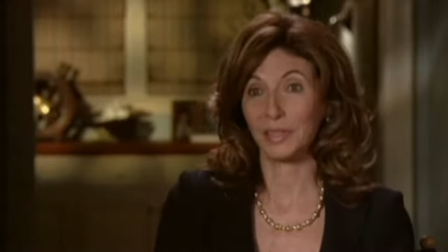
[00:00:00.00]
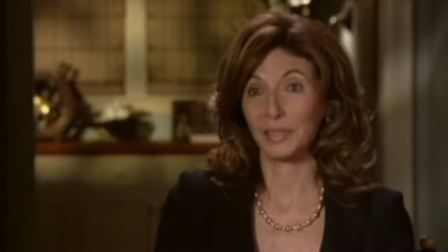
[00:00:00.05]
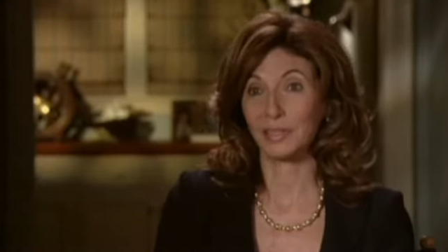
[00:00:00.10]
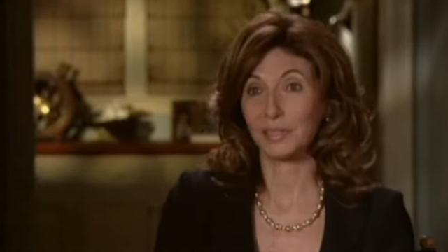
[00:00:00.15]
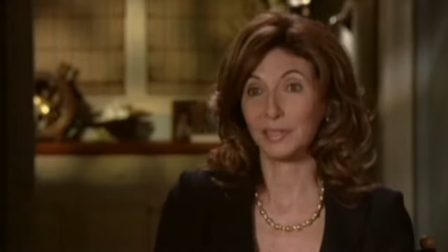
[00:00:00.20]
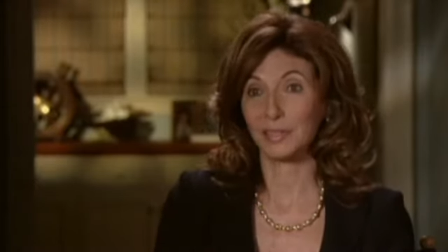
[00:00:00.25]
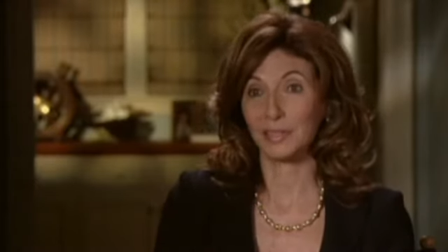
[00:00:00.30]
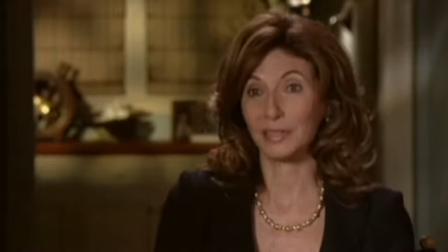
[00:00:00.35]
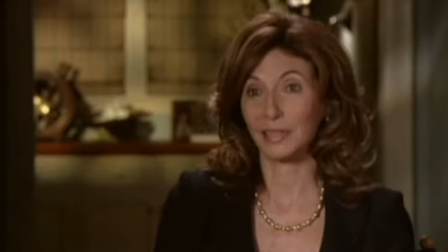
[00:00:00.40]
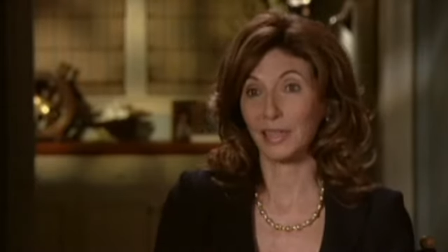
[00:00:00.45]

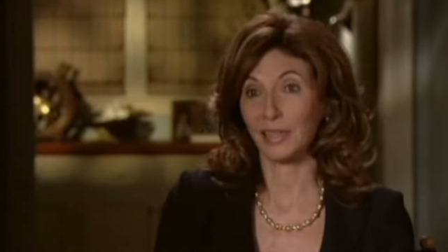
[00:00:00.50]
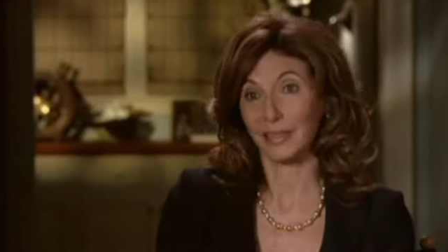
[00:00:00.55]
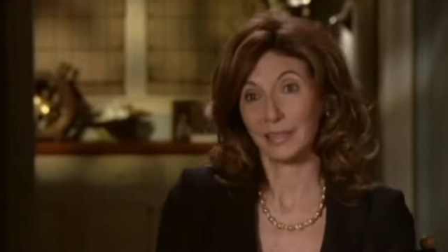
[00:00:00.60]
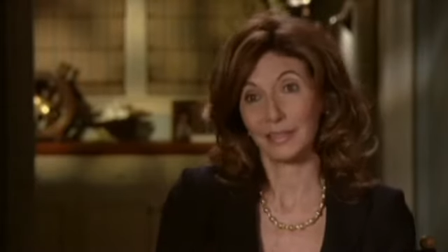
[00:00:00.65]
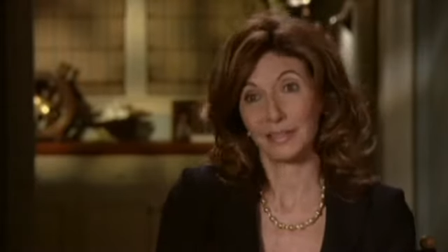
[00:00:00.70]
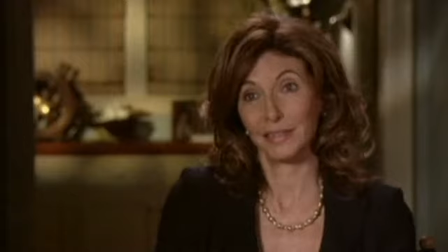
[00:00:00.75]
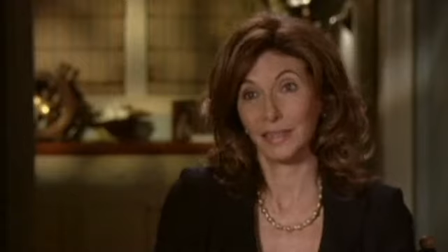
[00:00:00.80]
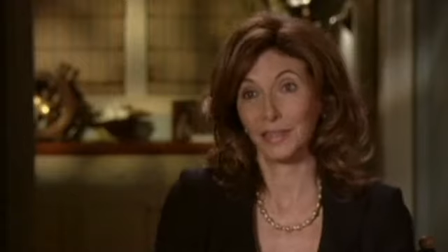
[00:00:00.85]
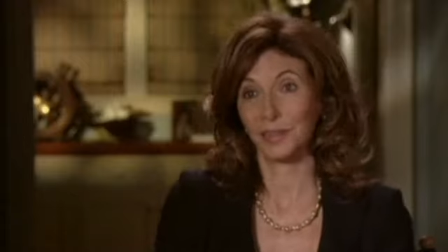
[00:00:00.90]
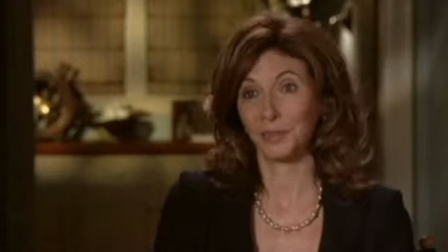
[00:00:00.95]
This is like the
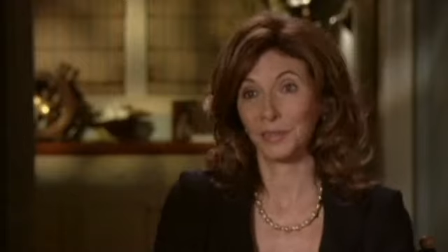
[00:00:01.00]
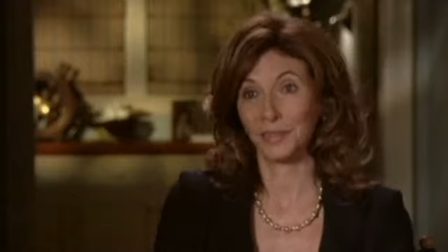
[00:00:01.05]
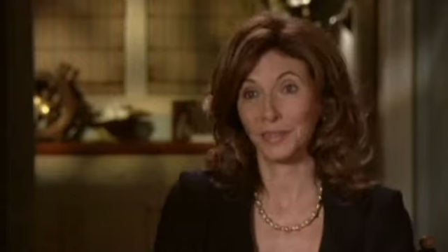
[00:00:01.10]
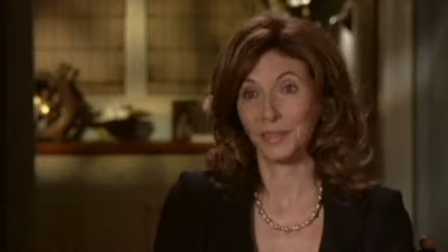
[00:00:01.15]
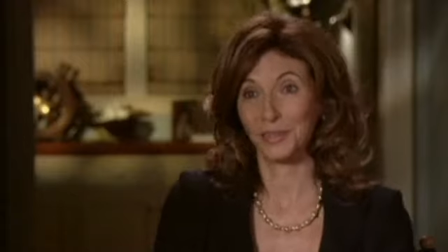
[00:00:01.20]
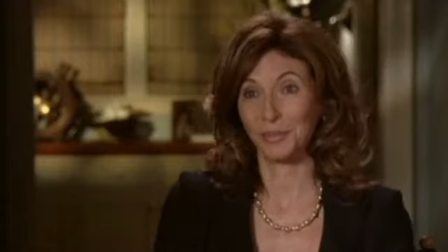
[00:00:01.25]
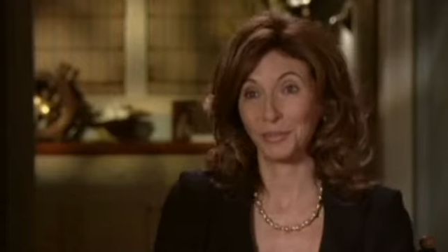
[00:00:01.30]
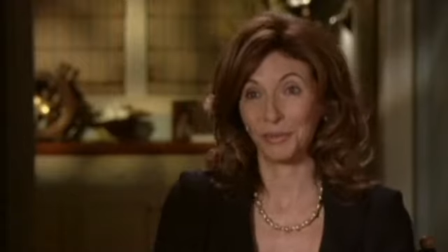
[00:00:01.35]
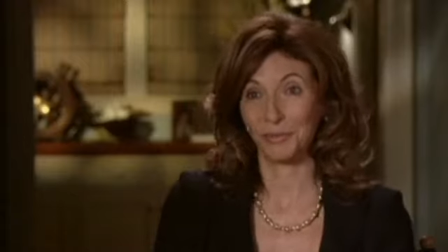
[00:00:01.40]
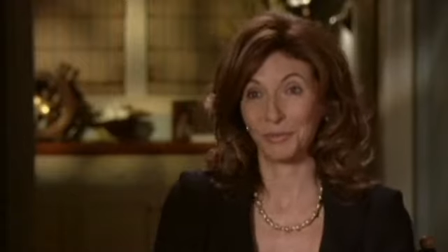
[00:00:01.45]
center of the
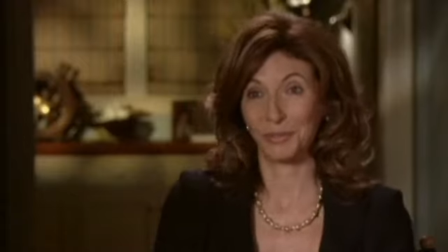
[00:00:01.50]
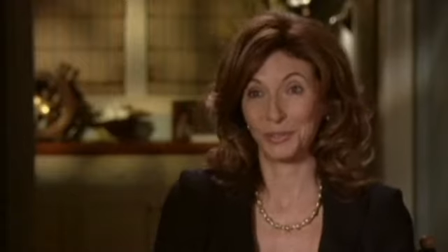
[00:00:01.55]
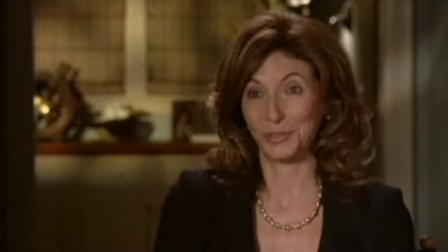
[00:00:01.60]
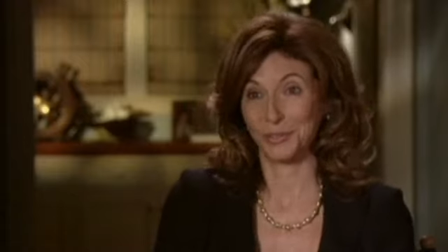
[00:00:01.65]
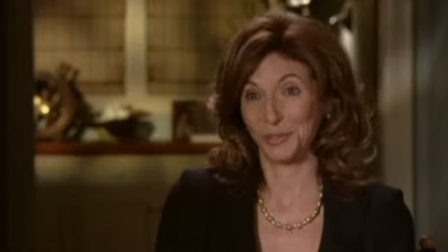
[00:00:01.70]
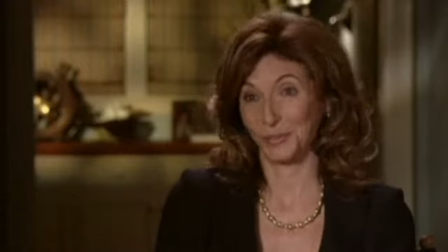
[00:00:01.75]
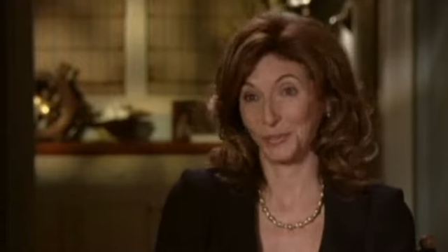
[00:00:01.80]
universe